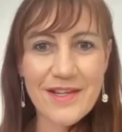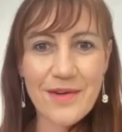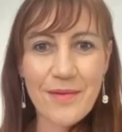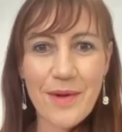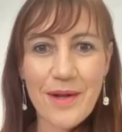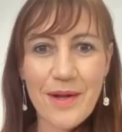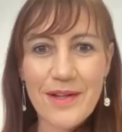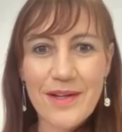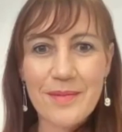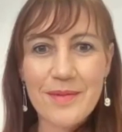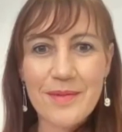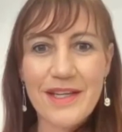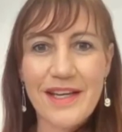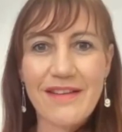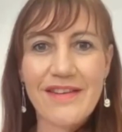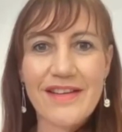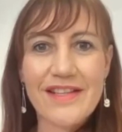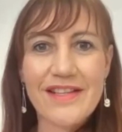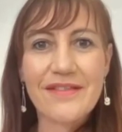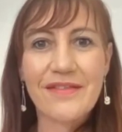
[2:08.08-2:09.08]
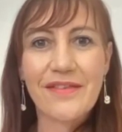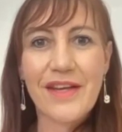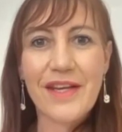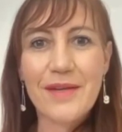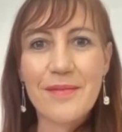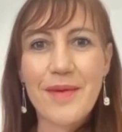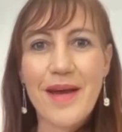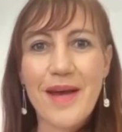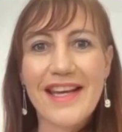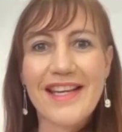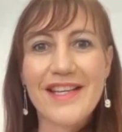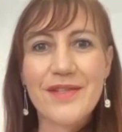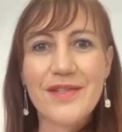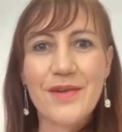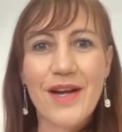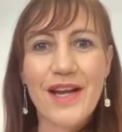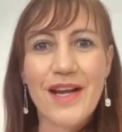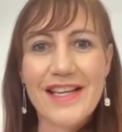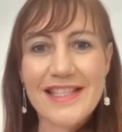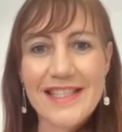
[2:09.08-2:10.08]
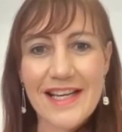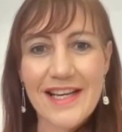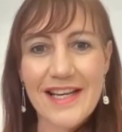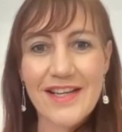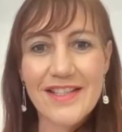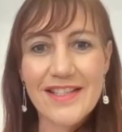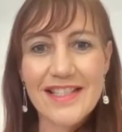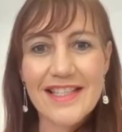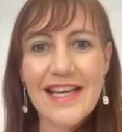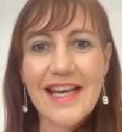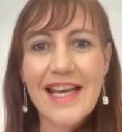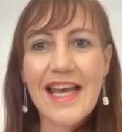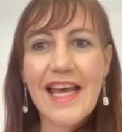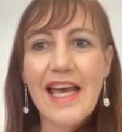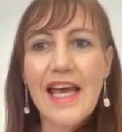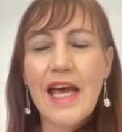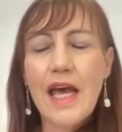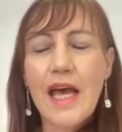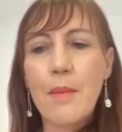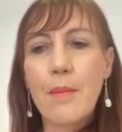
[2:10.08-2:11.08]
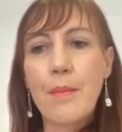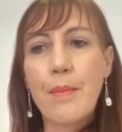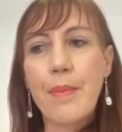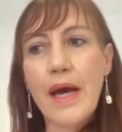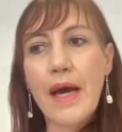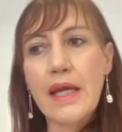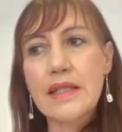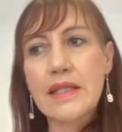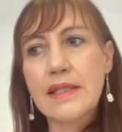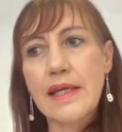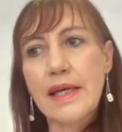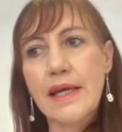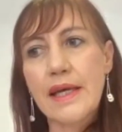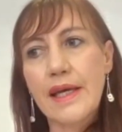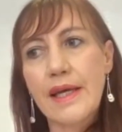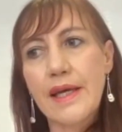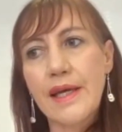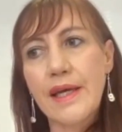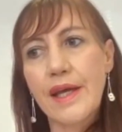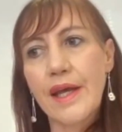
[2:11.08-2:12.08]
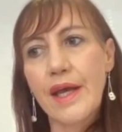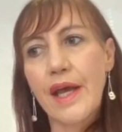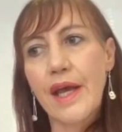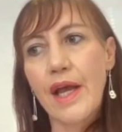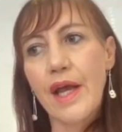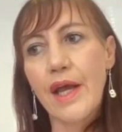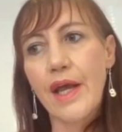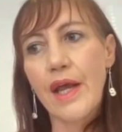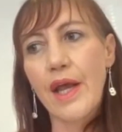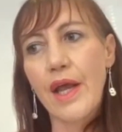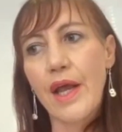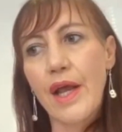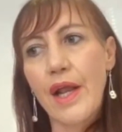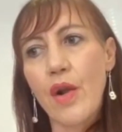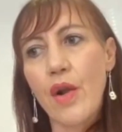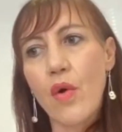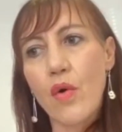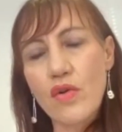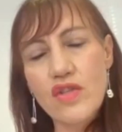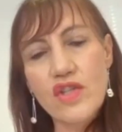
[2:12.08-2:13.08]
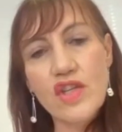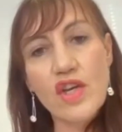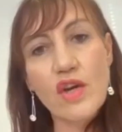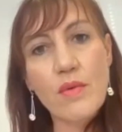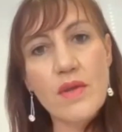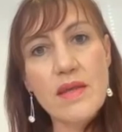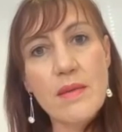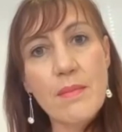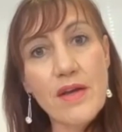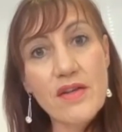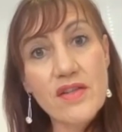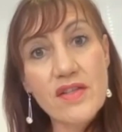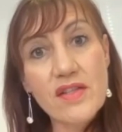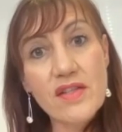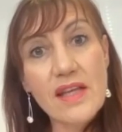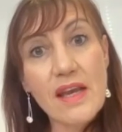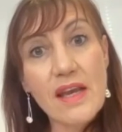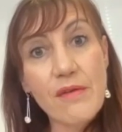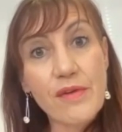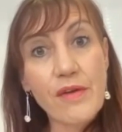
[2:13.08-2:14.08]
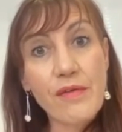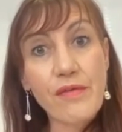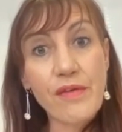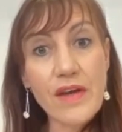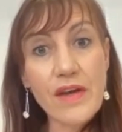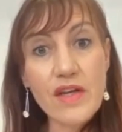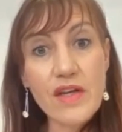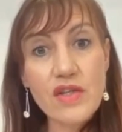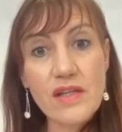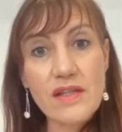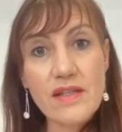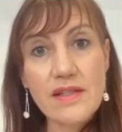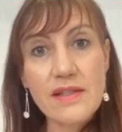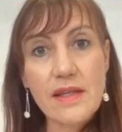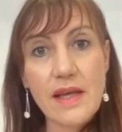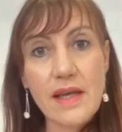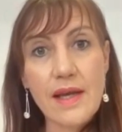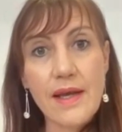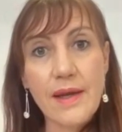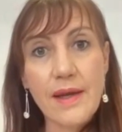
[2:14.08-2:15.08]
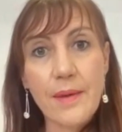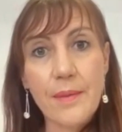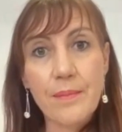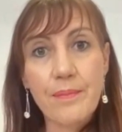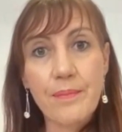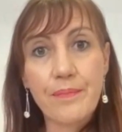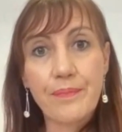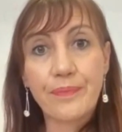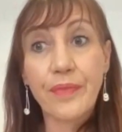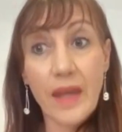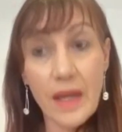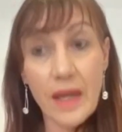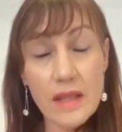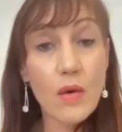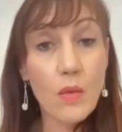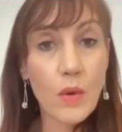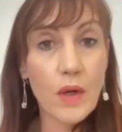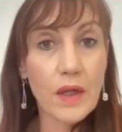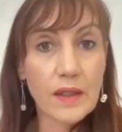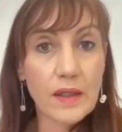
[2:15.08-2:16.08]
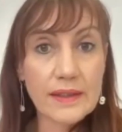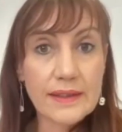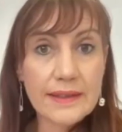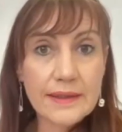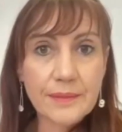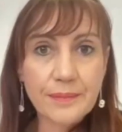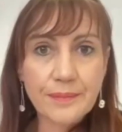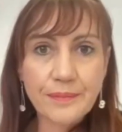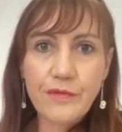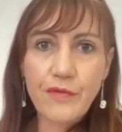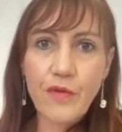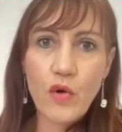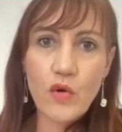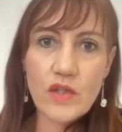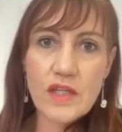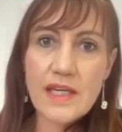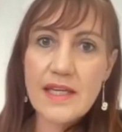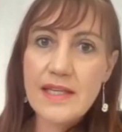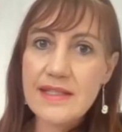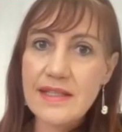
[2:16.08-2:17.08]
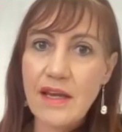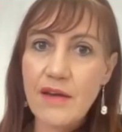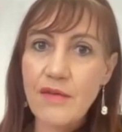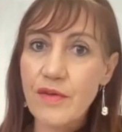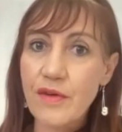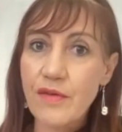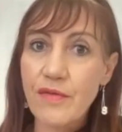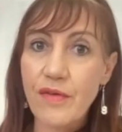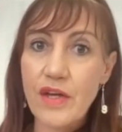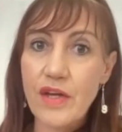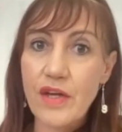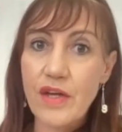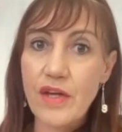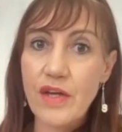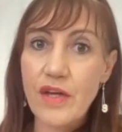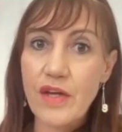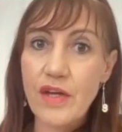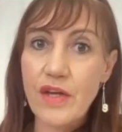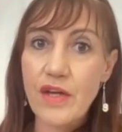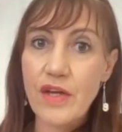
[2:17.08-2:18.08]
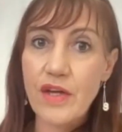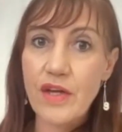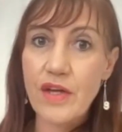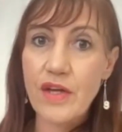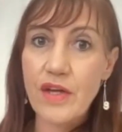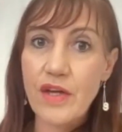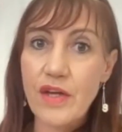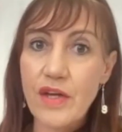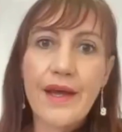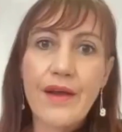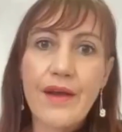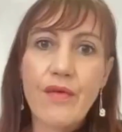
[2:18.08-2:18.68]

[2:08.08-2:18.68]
riders are welcome to give us feedback and try us out. But launching with the most safety features in the world, 14 safety features,